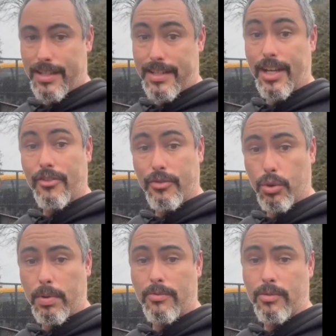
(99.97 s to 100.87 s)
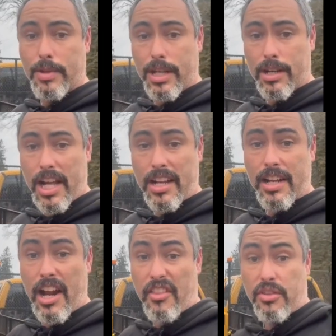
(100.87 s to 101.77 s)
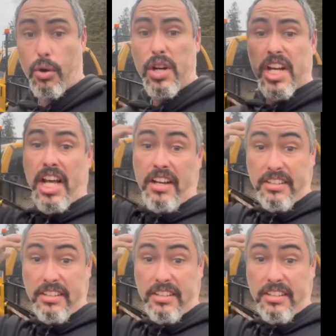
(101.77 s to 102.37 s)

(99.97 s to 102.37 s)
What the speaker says: Get a fuel pump from the internet and throw it in it.